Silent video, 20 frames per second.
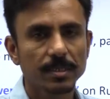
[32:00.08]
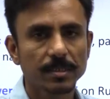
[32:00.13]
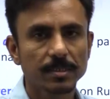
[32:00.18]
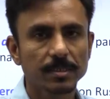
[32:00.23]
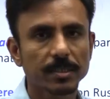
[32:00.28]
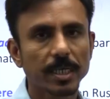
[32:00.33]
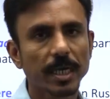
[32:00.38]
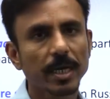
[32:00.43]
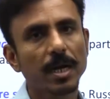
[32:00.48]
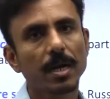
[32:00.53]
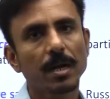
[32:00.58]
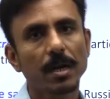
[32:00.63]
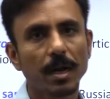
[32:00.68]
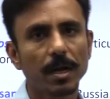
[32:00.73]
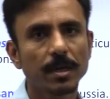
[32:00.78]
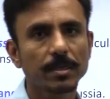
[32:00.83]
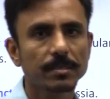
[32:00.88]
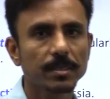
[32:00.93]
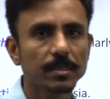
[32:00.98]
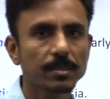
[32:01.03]
the second
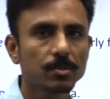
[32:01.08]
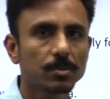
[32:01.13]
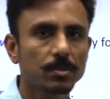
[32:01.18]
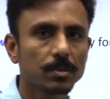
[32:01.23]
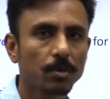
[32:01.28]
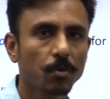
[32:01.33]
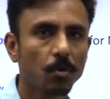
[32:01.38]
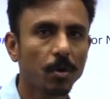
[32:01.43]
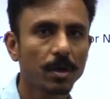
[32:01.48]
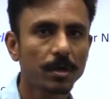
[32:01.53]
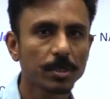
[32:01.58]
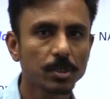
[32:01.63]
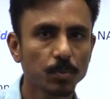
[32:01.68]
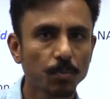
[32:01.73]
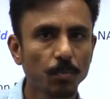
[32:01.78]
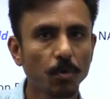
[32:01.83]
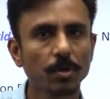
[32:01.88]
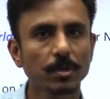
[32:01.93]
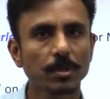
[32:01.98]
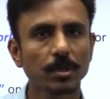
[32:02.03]
largest oil
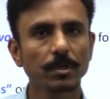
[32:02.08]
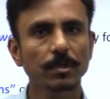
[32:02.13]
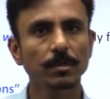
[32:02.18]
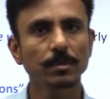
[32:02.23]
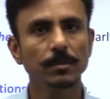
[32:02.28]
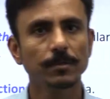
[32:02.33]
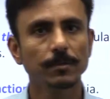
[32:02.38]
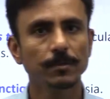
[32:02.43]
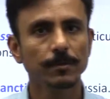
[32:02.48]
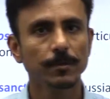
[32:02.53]
exporter